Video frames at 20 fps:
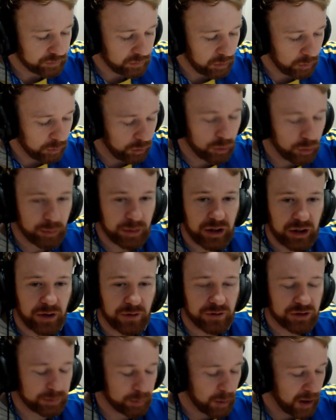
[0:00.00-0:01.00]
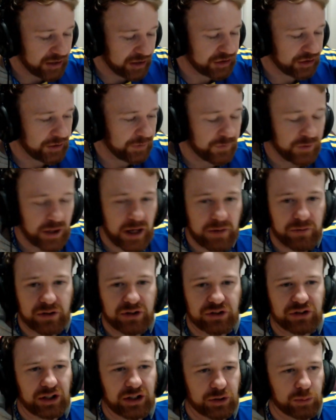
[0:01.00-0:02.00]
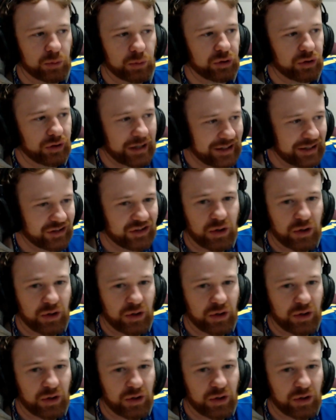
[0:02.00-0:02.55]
a little bit of the spicy flavor, because that's